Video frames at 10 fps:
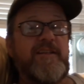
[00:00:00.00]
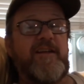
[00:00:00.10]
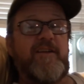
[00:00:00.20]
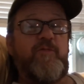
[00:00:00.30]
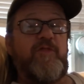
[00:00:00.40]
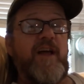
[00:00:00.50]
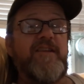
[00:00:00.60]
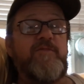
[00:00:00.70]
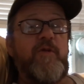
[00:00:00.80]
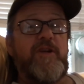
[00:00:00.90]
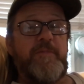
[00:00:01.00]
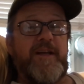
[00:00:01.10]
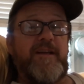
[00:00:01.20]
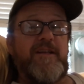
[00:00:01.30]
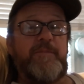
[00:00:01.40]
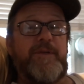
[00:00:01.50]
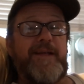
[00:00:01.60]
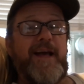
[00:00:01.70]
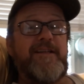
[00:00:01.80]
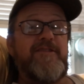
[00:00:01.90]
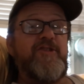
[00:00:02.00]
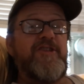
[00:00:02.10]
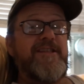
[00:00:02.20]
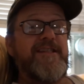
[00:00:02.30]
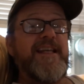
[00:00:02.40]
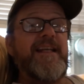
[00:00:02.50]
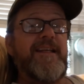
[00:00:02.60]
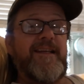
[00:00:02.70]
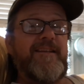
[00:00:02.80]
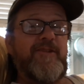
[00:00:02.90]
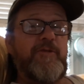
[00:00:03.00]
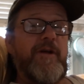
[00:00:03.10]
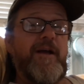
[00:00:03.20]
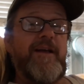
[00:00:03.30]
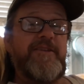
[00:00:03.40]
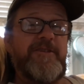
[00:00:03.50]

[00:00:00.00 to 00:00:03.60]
Her fly swatter may end up attached to the ceiling in the garage.